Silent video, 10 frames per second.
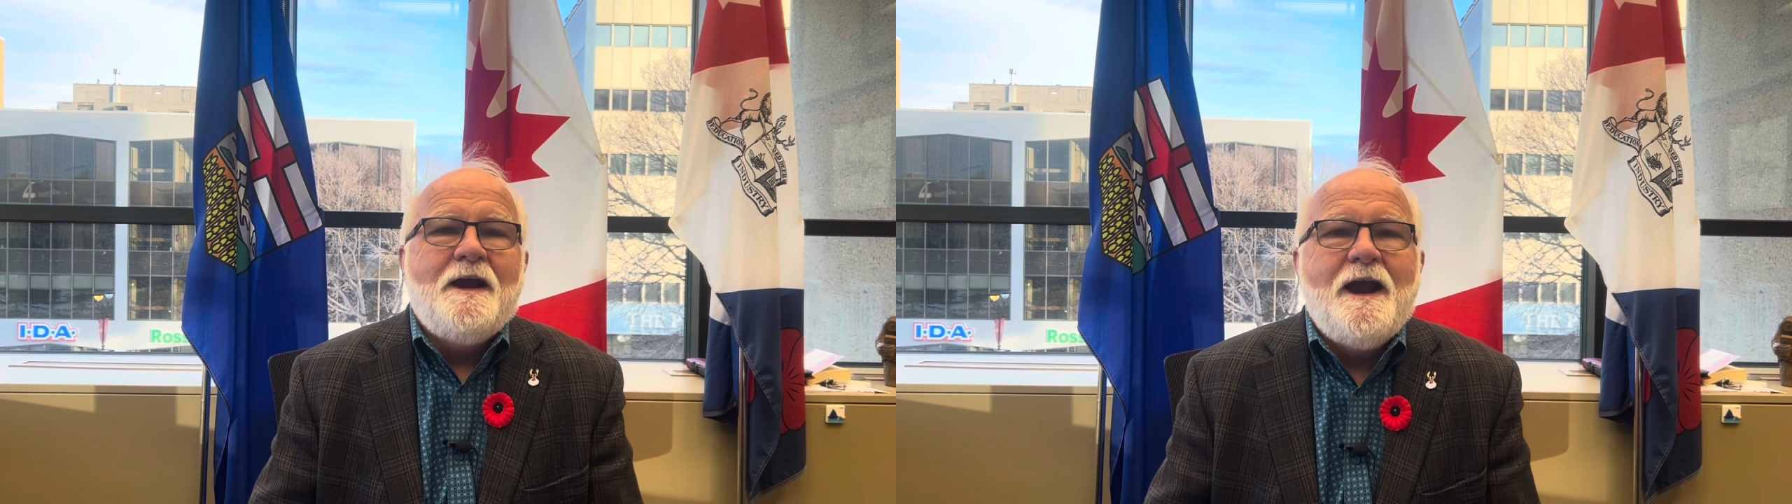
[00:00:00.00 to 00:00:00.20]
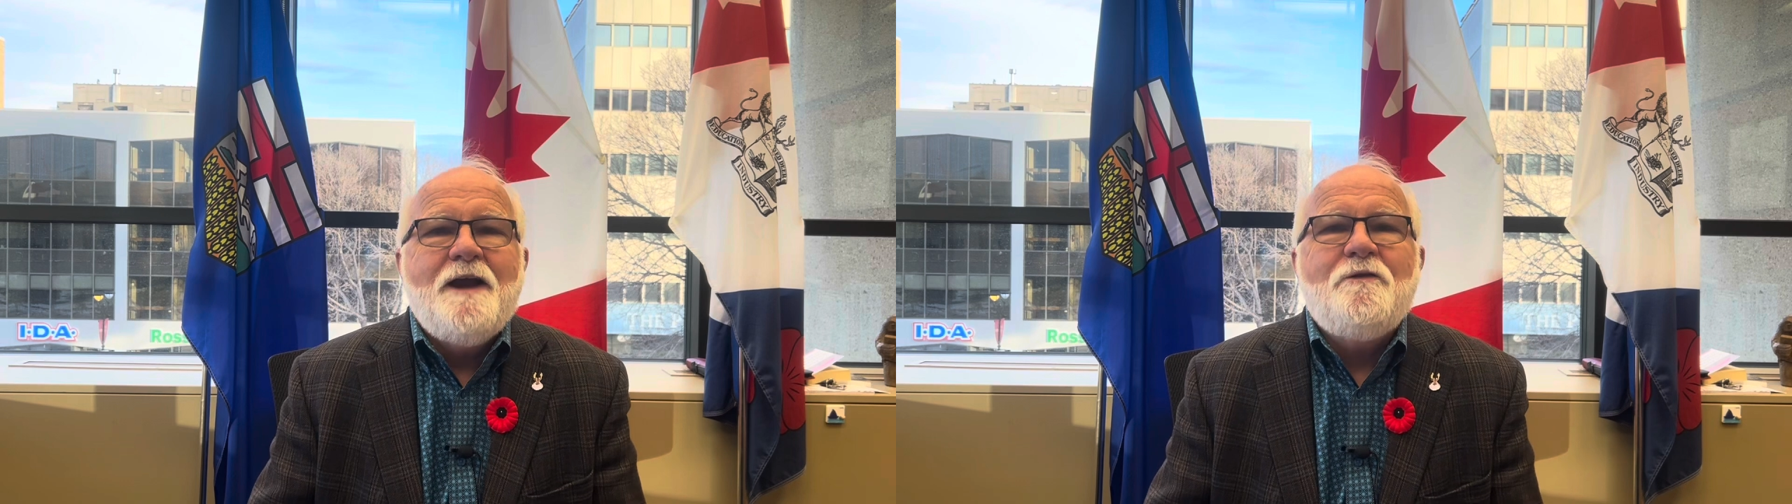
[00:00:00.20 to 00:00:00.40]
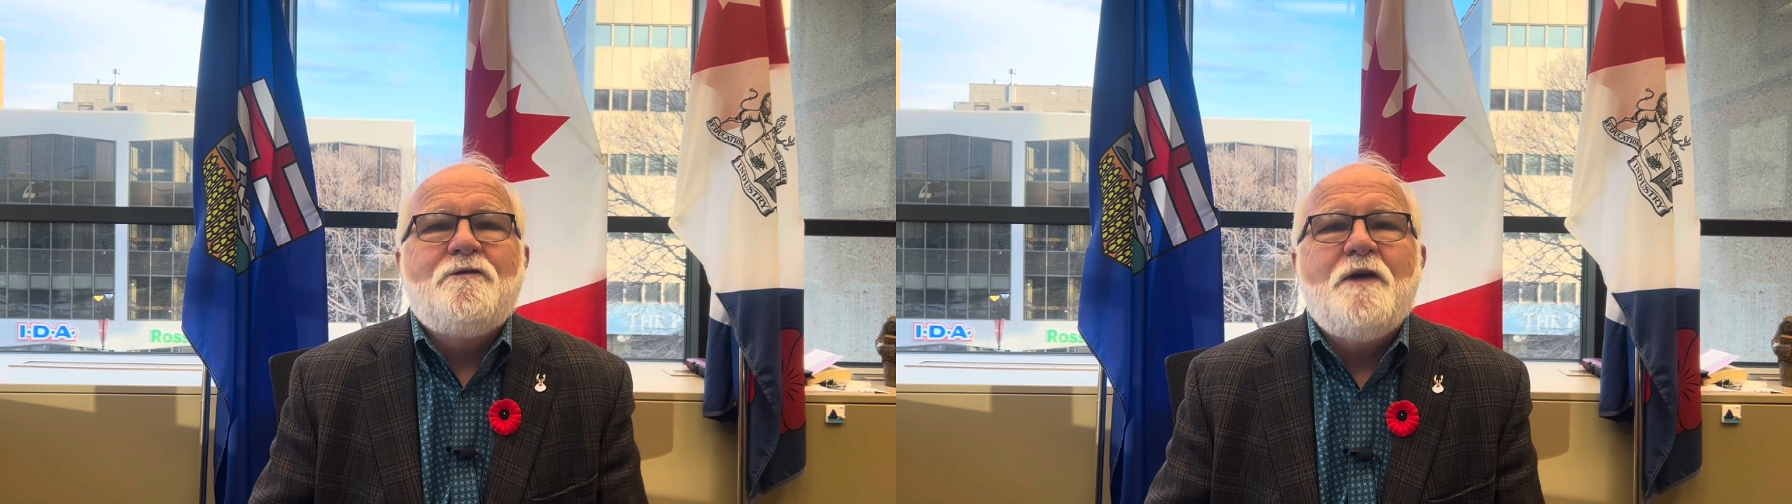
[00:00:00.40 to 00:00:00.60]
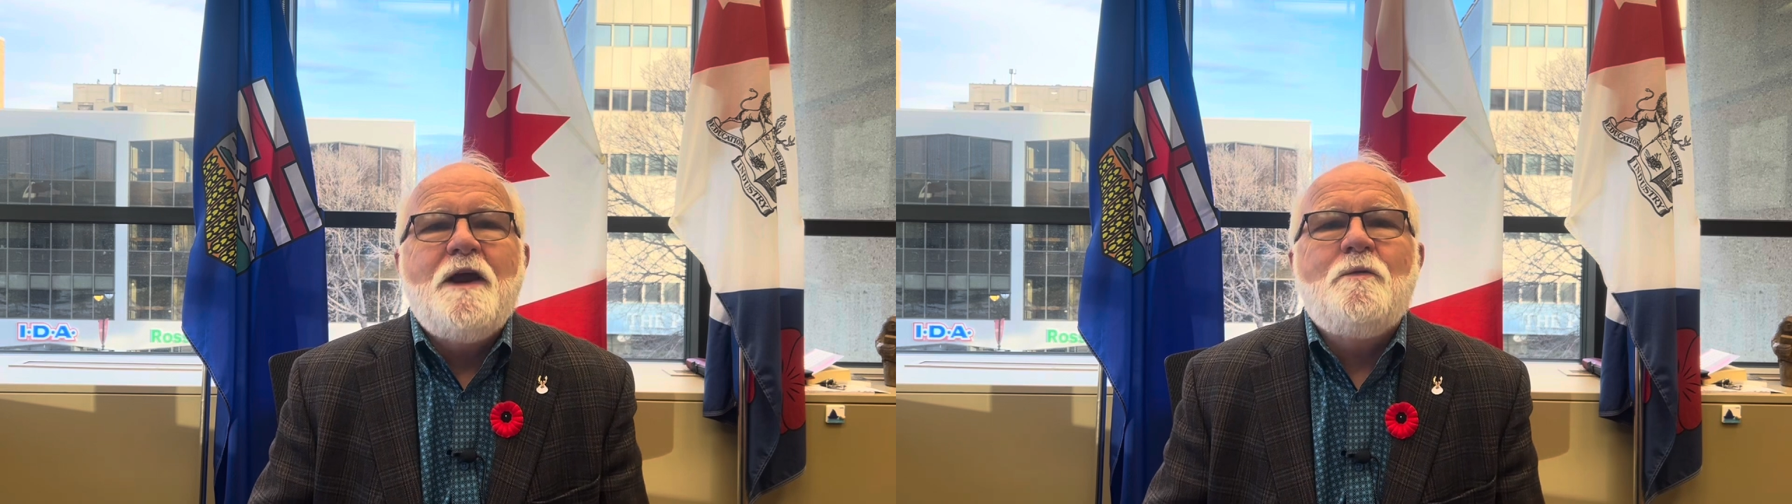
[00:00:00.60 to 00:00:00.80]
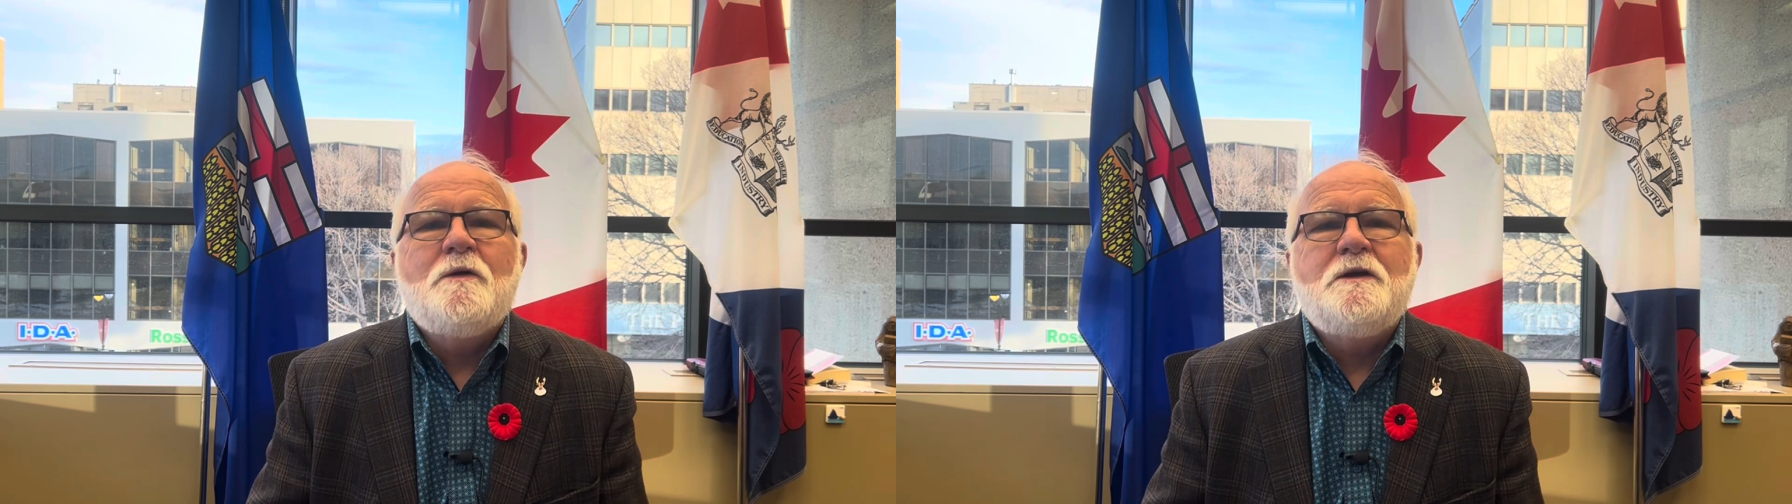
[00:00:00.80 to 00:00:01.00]

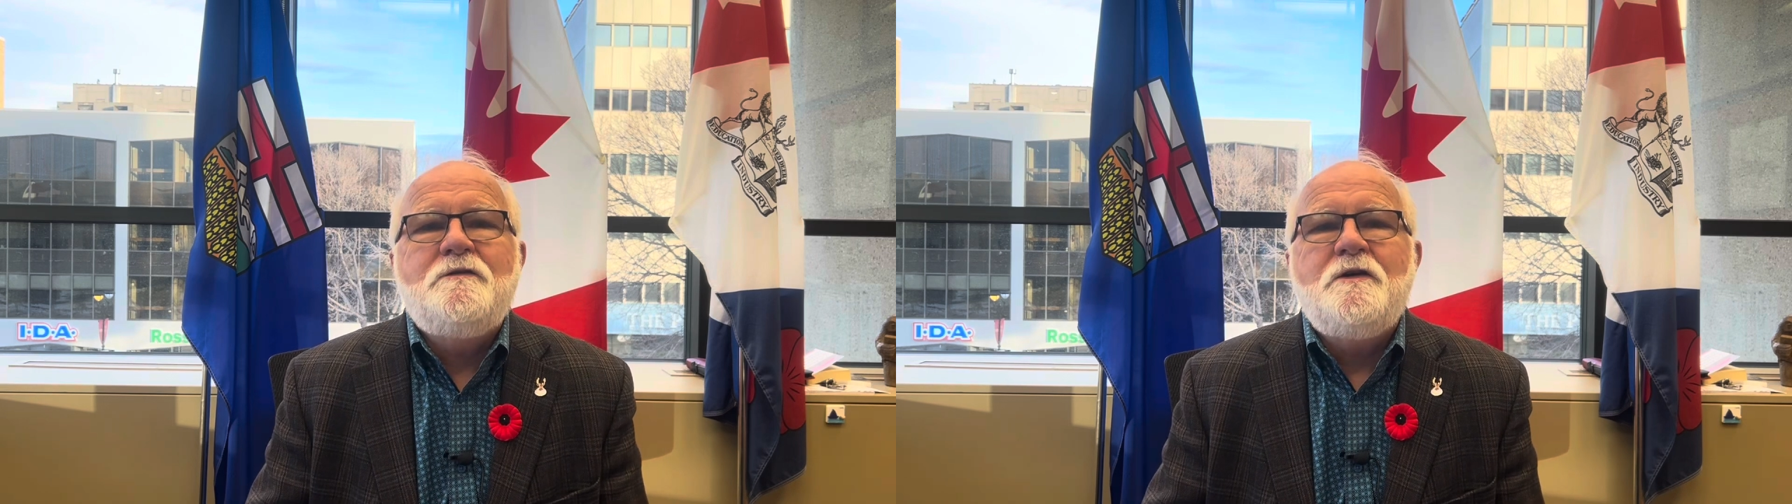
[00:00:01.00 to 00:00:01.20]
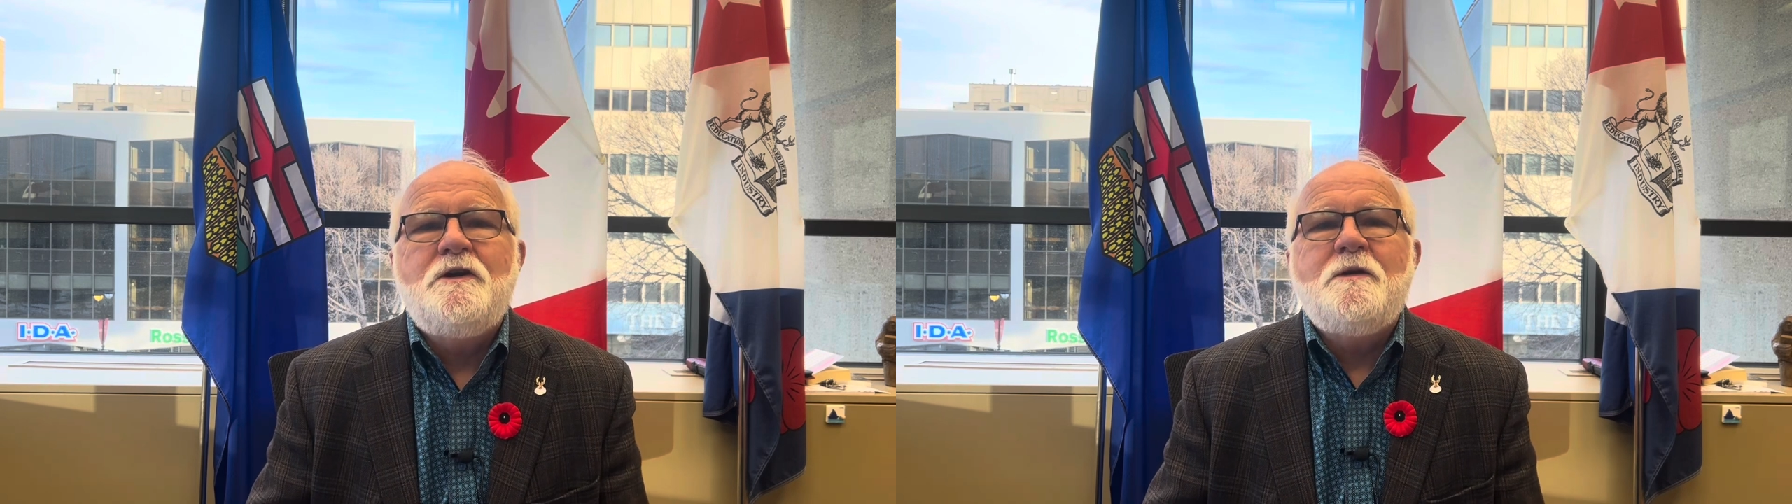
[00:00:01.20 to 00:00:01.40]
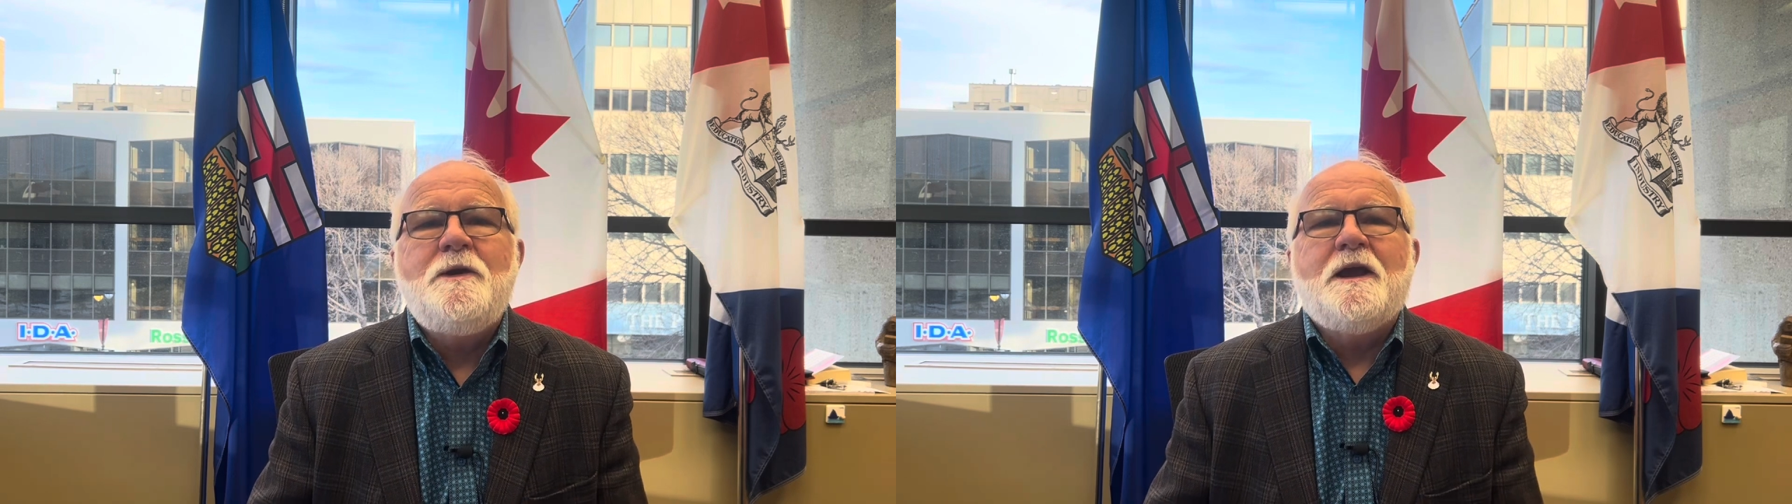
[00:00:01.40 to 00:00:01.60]
Agri-Trade will continue to be